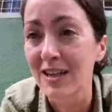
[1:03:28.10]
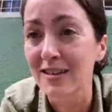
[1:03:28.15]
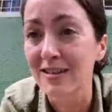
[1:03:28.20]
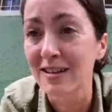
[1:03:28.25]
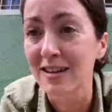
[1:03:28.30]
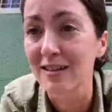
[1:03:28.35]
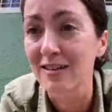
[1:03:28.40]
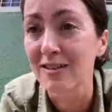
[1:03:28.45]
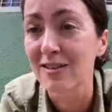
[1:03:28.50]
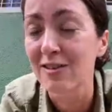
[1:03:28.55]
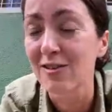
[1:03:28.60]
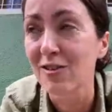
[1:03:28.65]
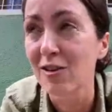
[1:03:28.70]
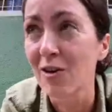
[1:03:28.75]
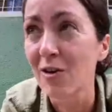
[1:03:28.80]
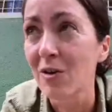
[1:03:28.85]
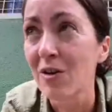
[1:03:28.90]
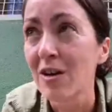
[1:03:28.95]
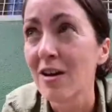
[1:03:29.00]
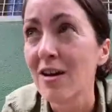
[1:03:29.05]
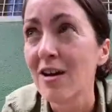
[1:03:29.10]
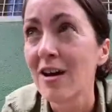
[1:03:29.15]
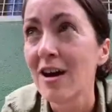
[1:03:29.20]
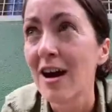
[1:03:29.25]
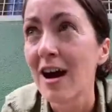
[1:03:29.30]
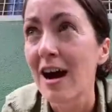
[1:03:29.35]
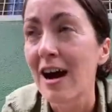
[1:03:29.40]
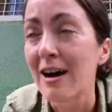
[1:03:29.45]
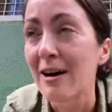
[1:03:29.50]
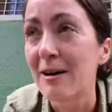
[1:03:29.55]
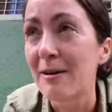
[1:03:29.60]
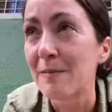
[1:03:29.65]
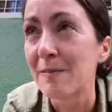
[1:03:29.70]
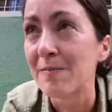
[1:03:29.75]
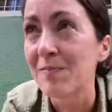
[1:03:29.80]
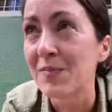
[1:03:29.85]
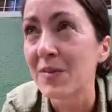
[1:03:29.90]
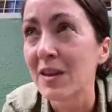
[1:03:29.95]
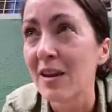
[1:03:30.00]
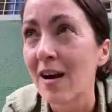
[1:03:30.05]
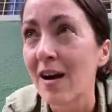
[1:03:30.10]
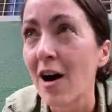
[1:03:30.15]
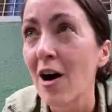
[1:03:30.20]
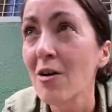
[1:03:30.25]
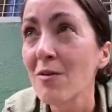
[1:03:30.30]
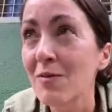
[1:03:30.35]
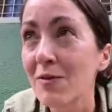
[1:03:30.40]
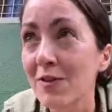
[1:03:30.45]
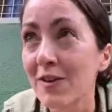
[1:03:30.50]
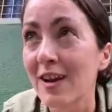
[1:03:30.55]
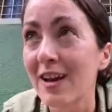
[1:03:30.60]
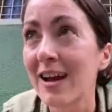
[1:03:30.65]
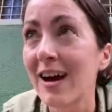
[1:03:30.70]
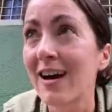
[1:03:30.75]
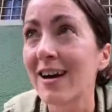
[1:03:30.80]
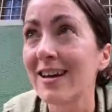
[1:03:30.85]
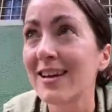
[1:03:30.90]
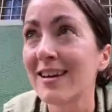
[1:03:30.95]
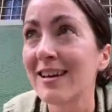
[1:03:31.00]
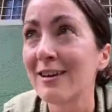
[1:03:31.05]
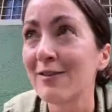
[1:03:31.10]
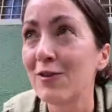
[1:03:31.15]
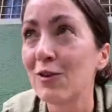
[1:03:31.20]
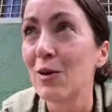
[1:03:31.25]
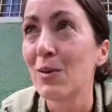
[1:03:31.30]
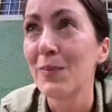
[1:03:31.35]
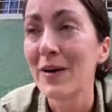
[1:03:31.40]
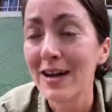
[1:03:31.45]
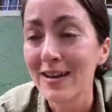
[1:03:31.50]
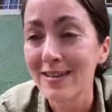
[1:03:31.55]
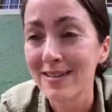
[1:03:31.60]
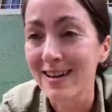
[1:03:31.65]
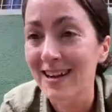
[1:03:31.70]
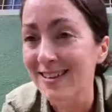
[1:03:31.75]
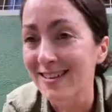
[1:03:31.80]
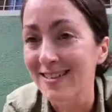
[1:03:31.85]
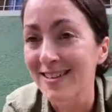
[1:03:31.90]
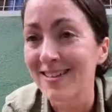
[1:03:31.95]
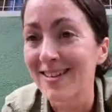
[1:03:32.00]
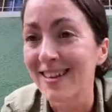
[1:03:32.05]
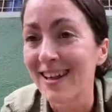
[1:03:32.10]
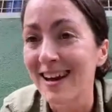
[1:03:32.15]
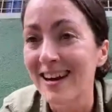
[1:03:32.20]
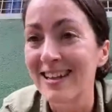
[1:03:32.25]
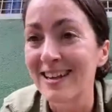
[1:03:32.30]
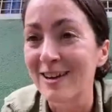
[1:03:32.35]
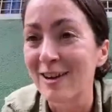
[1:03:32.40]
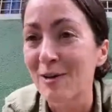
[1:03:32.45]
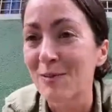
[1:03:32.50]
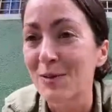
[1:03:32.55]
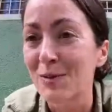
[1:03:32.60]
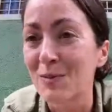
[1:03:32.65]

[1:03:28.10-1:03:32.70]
might exist so um, hopefully I can give you a better answer to that in a